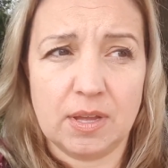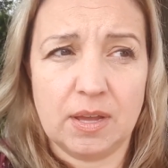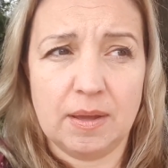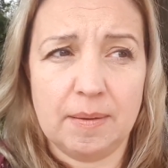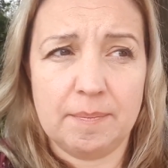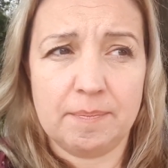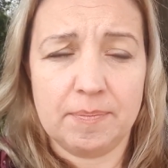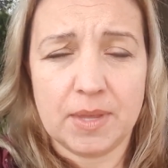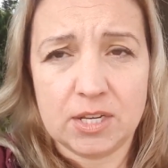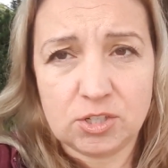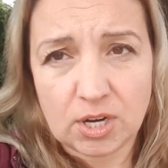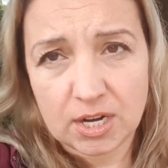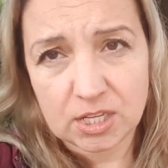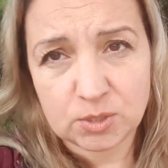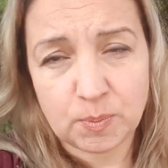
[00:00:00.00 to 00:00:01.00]
I
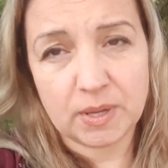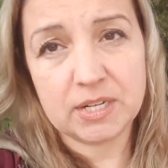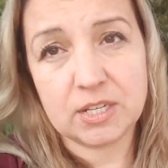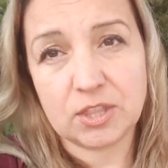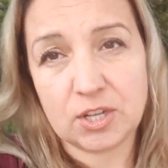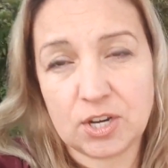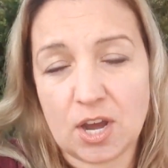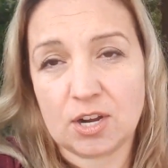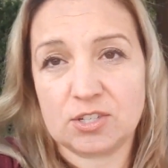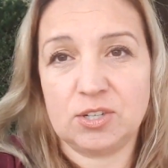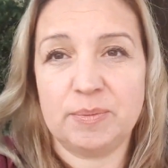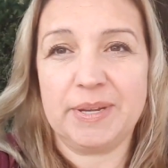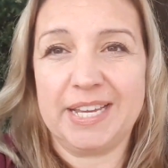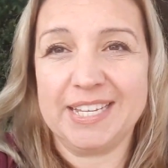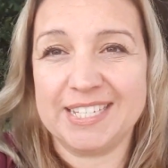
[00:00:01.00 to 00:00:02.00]
try to explain to the
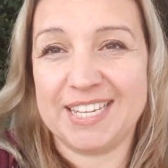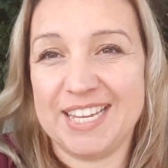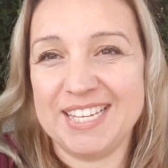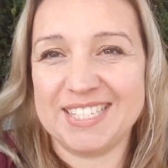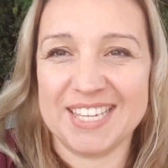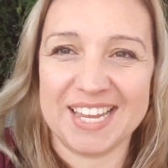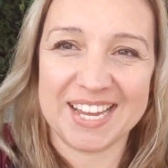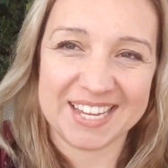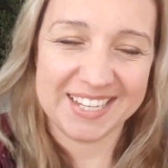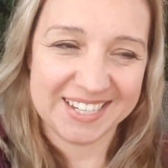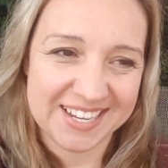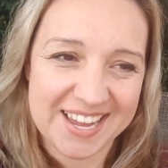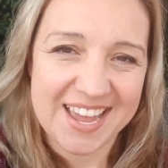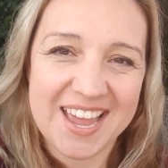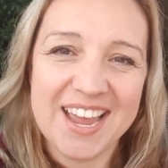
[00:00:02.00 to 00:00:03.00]
doctor because he's like,
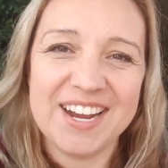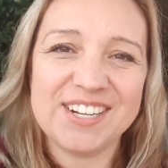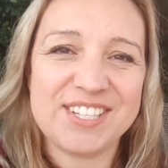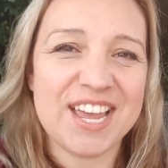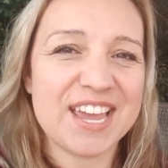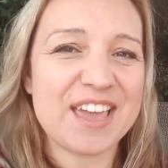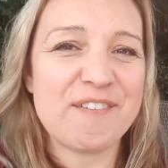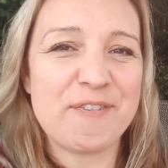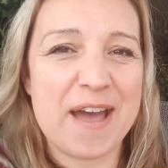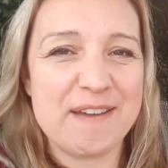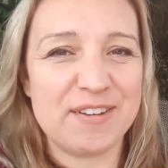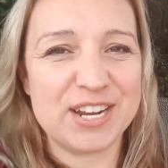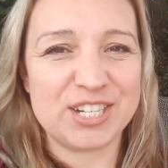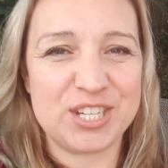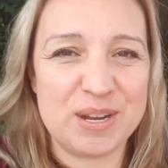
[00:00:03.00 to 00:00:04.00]
you're taking
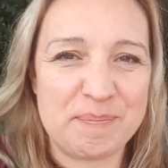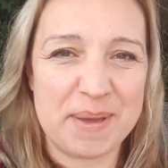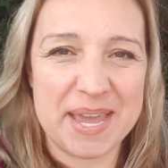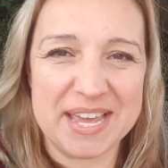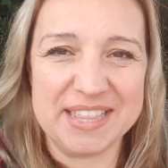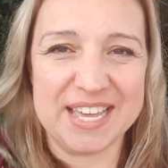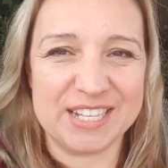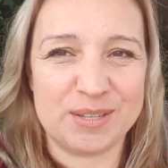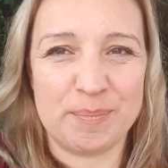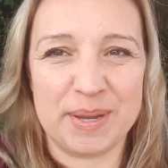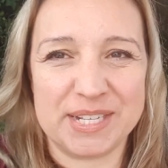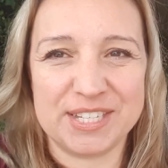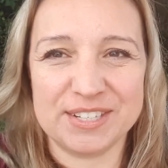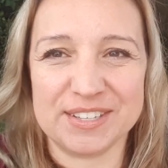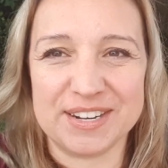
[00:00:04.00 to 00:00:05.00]
5-HTP and that's a
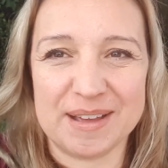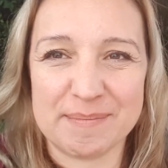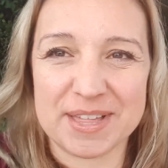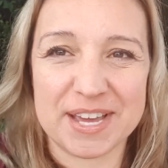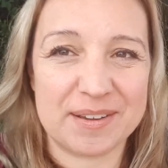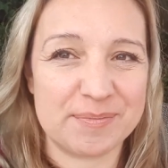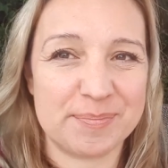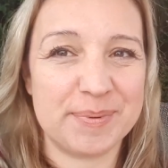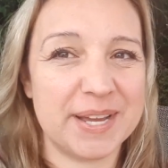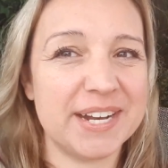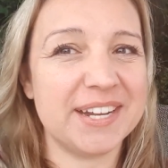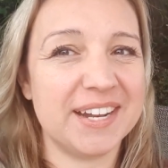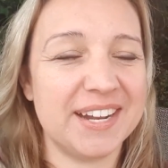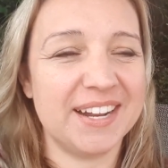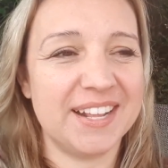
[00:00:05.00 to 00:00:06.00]
big deal. And I'm like,
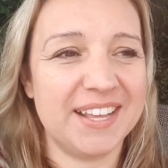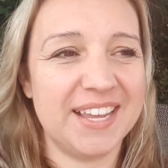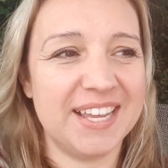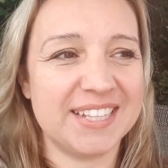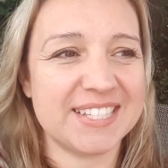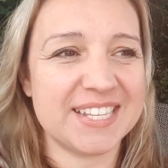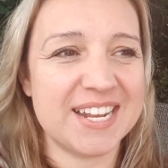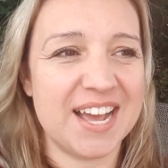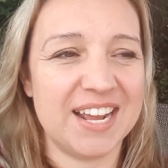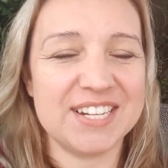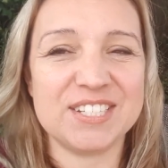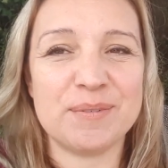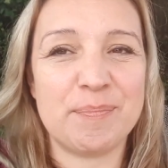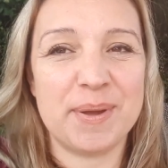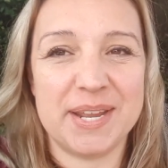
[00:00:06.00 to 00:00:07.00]
but it's
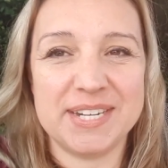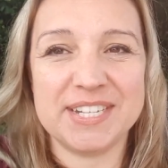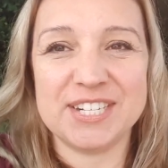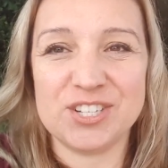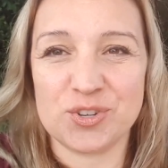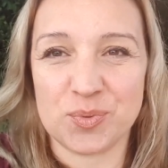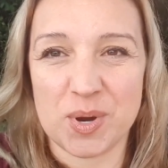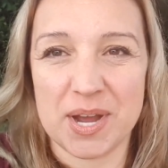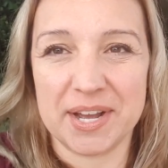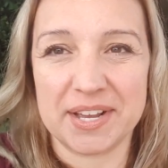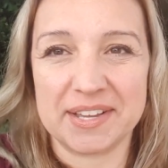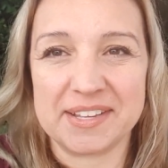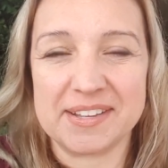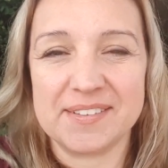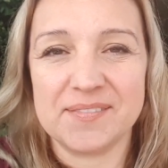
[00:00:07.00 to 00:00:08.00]
not dependent
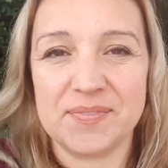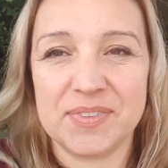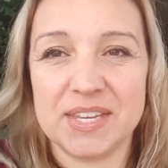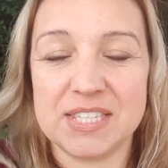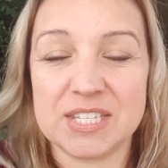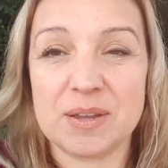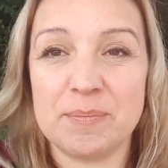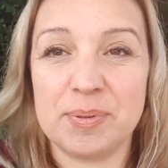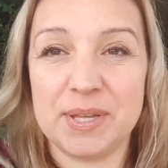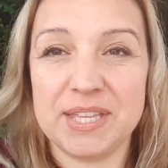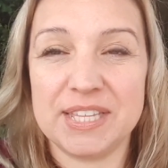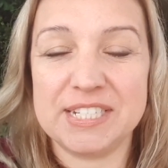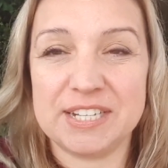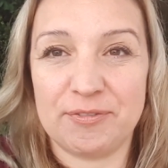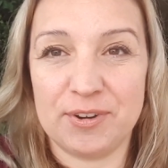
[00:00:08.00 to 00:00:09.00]
drug. It's
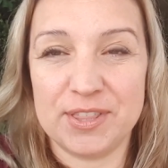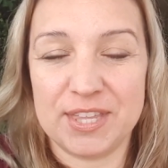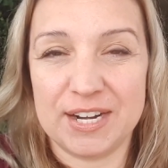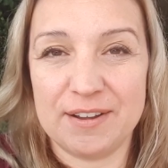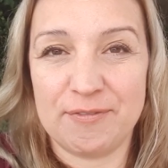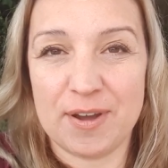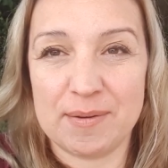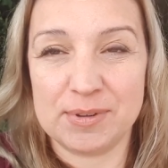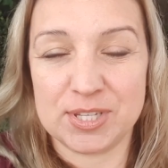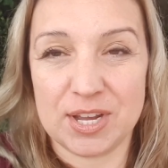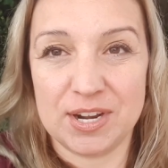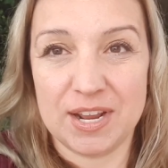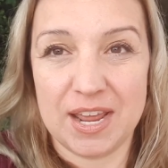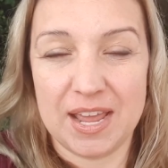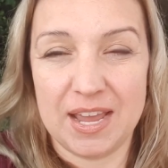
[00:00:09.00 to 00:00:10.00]
completely different than if I was
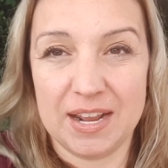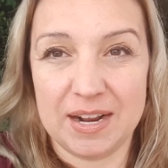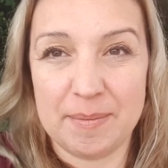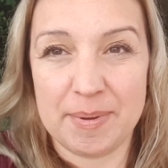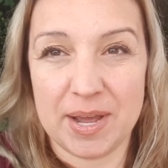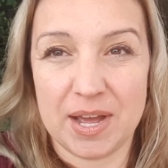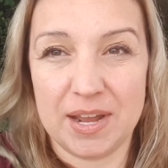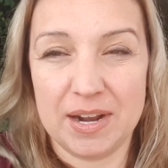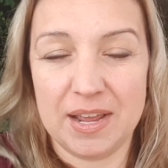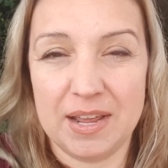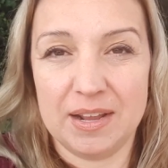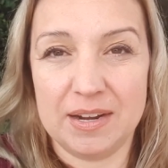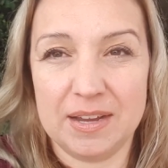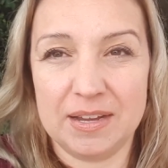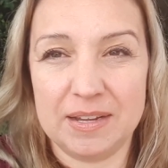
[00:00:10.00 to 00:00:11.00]
on
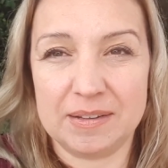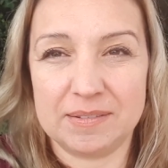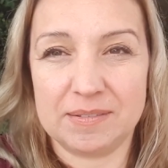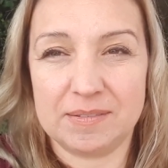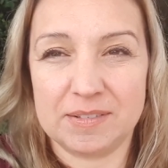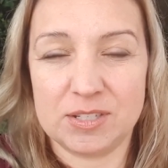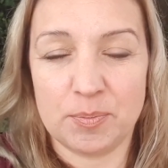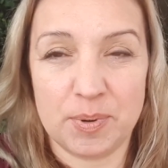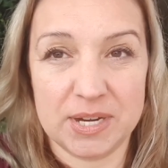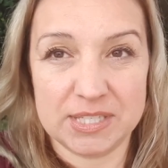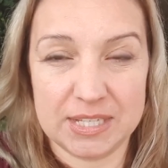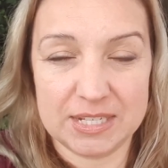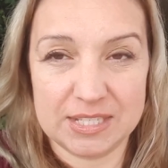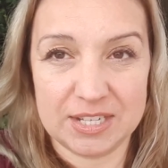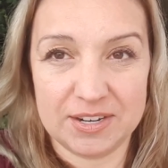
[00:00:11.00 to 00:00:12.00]

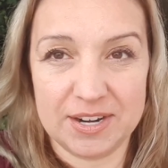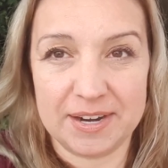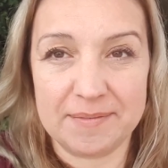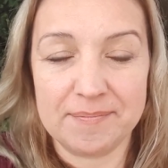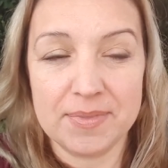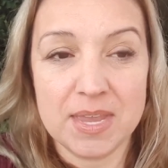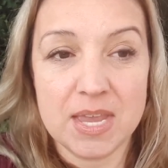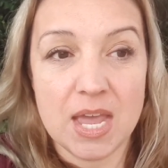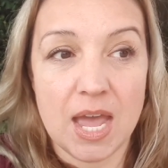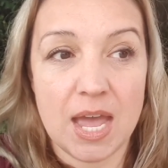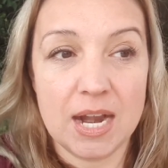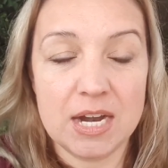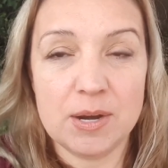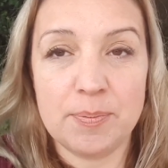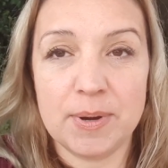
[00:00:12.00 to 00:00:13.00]
antidepressant, sorry.
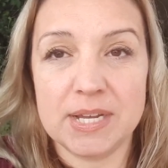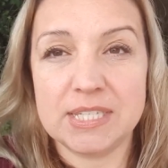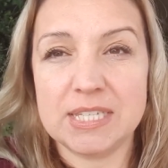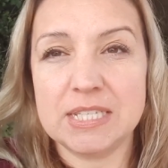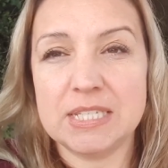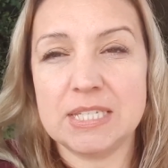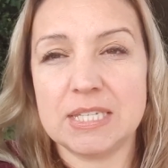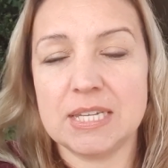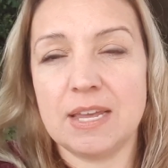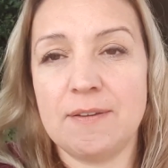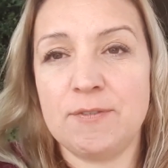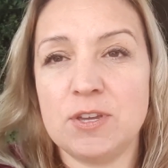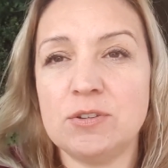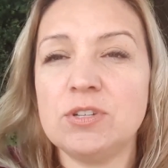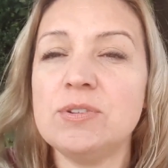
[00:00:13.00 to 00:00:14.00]
Antidepressants,
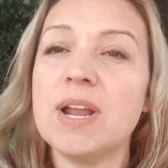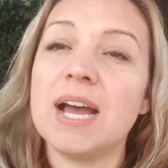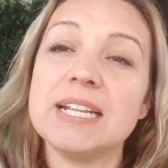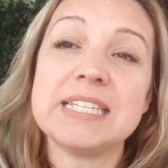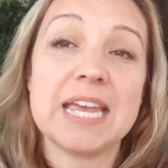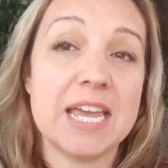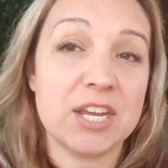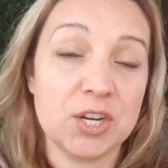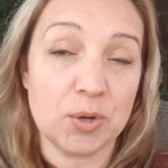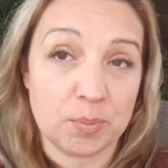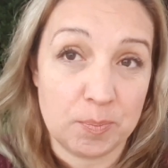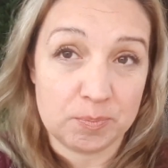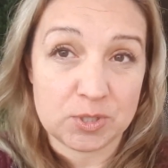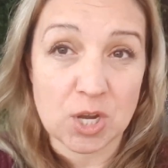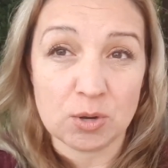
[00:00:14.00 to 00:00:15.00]
if you do not take your
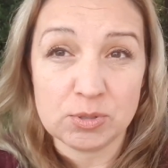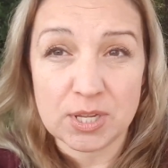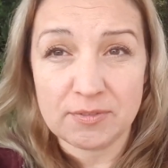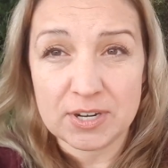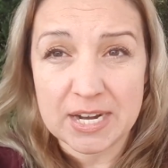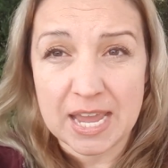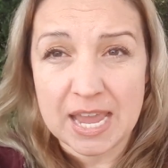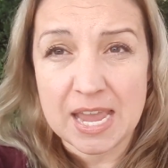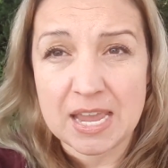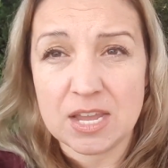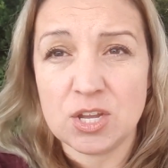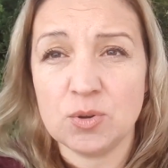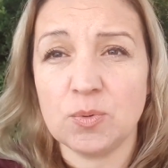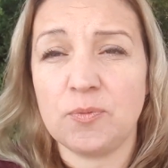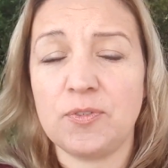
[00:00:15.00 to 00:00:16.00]
dose every day,
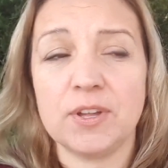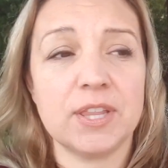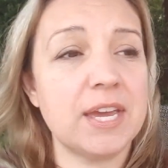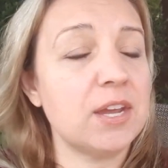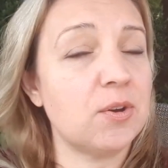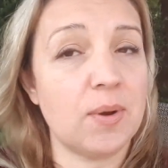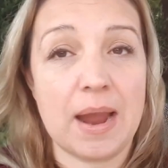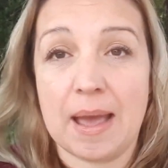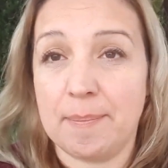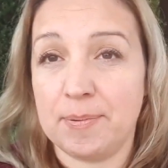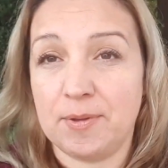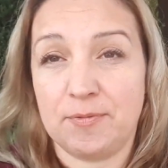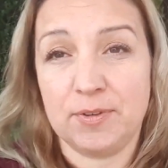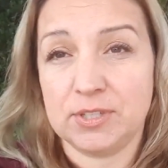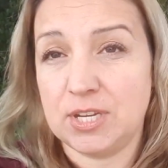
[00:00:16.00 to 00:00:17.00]
you feel like crap,
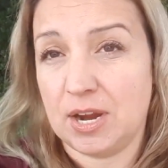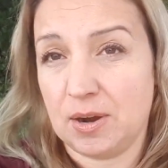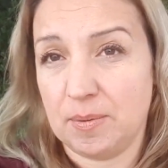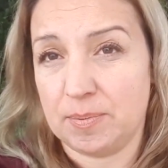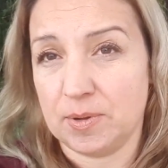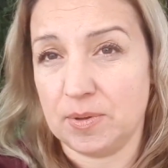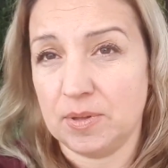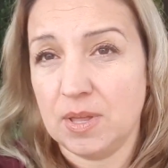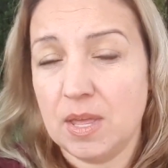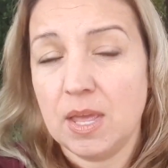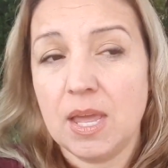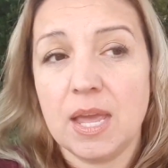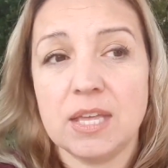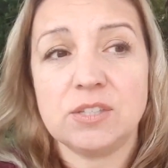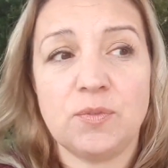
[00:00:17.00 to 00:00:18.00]
you feel terrible.
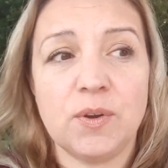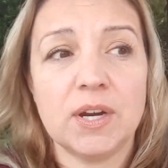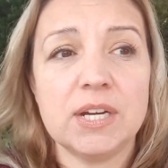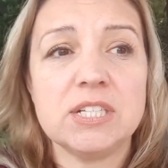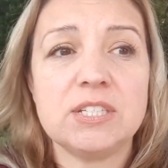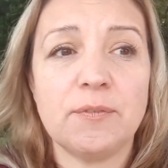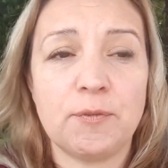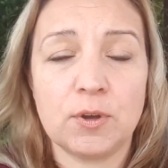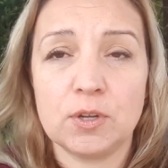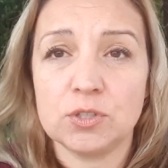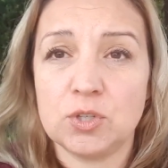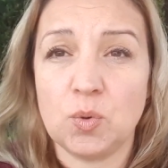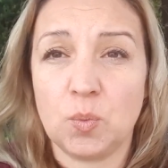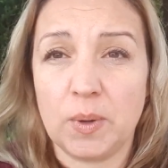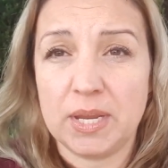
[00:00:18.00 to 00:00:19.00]
It's very
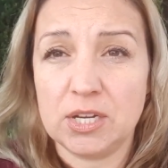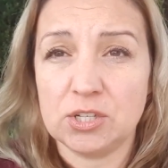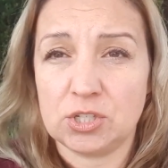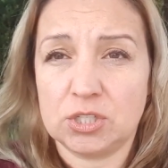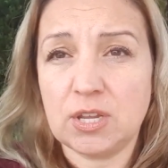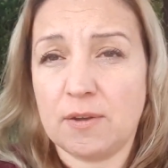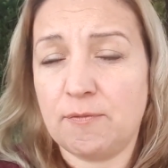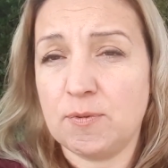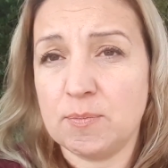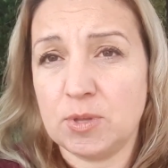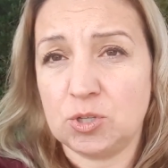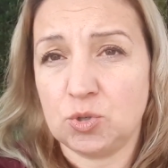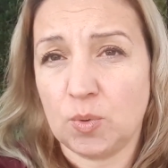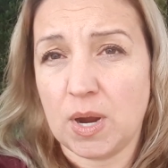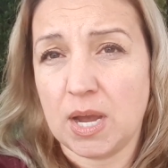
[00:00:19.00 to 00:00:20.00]
difficult to wean yourself from
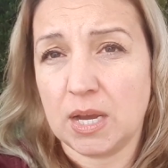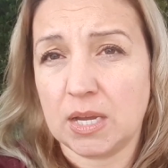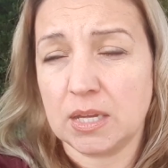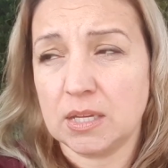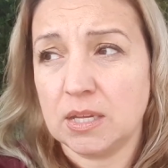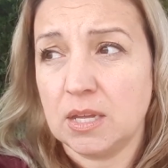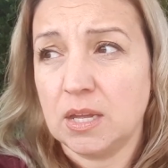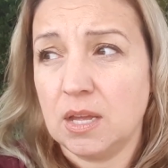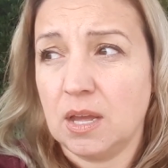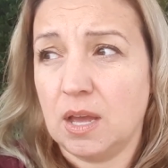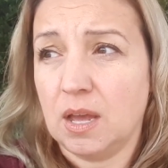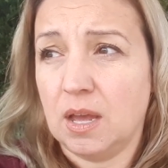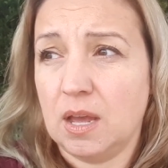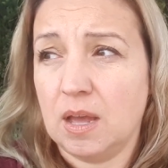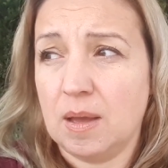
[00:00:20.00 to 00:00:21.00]
the drug
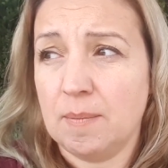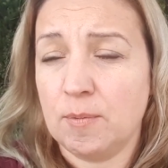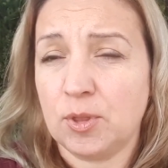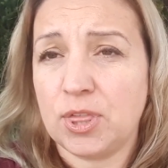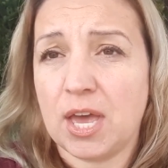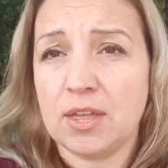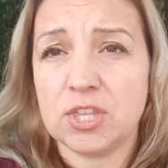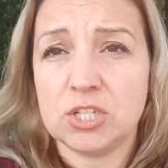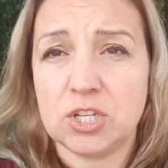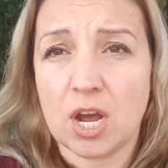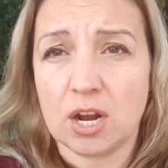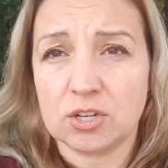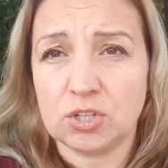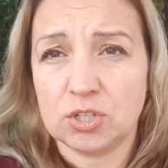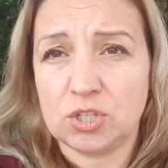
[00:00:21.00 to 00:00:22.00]
without the
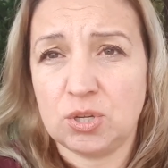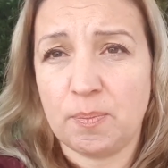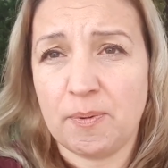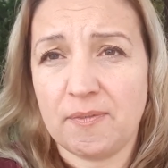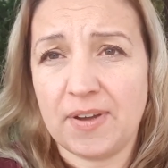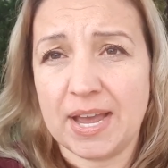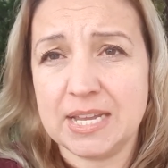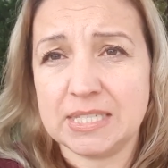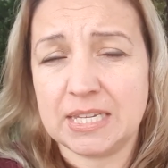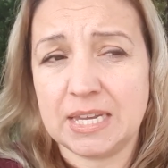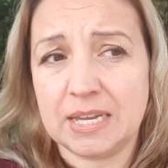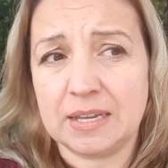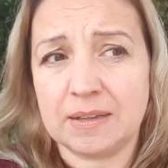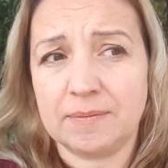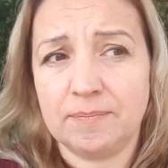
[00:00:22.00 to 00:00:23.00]
doctor
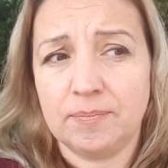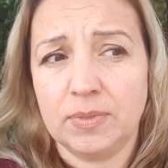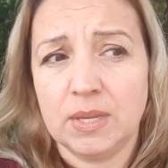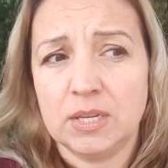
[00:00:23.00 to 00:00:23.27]
supervising.